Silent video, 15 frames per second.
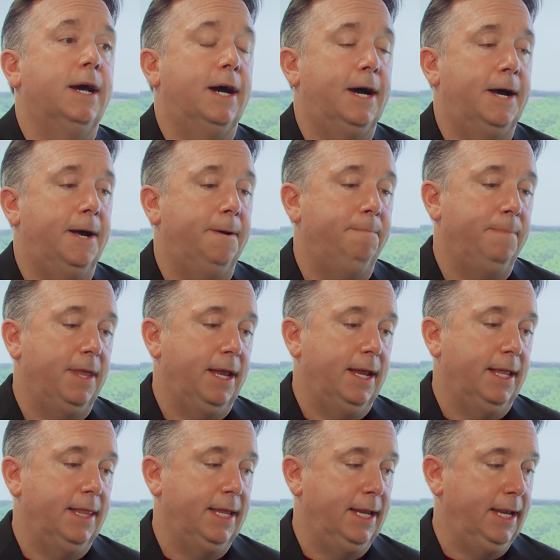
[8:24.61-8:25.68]
Um,
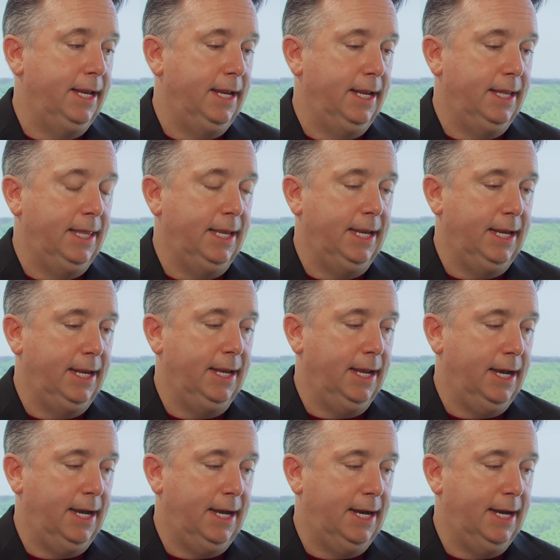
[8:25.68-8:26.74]
the the
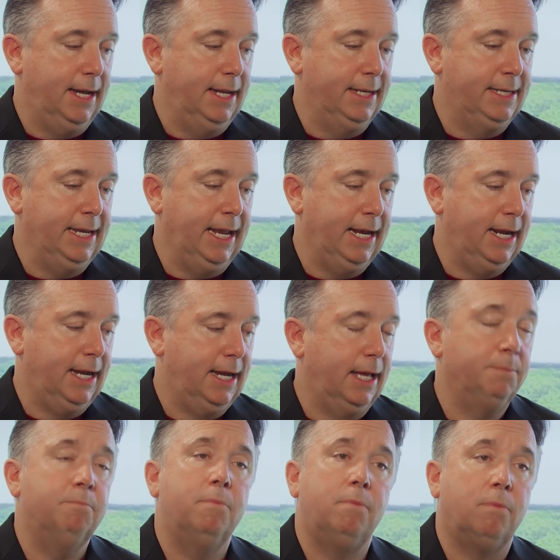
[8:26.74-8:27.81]
uh, data,
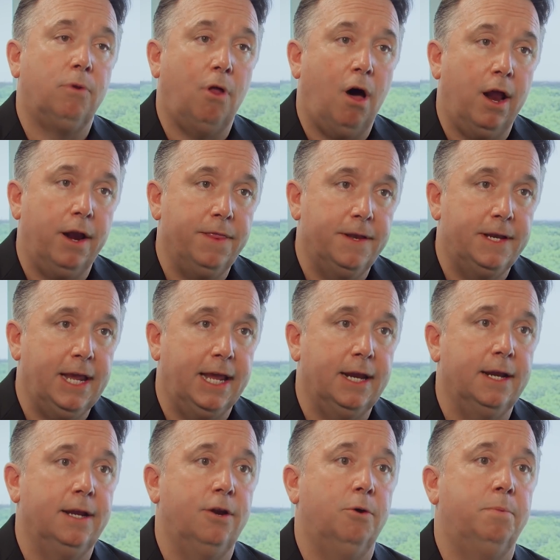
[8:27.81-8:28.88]
um, a lot of the data
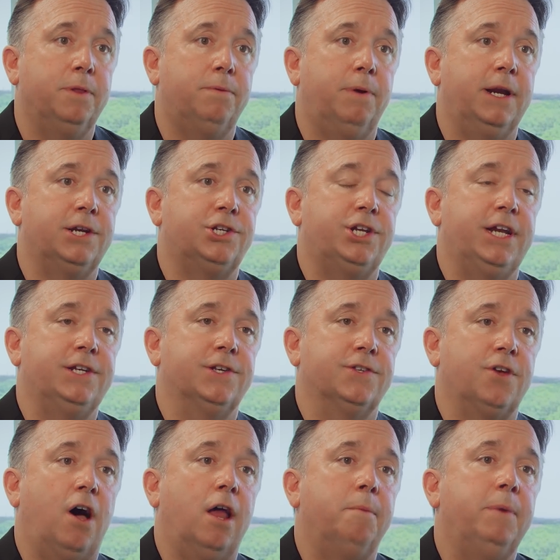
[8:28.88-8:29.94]
in Open Threat Exchange is
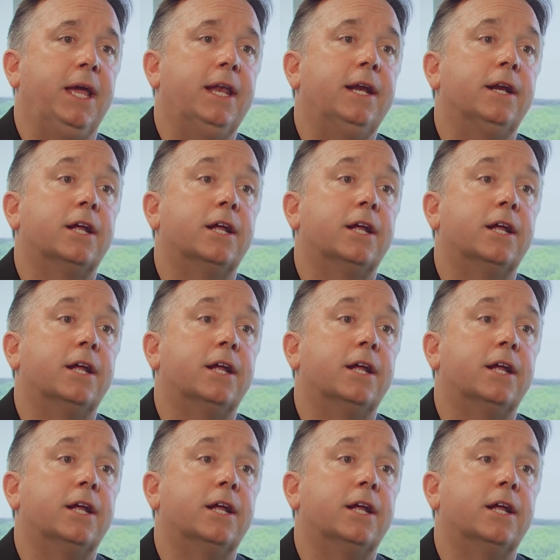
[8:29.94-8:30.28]
automated.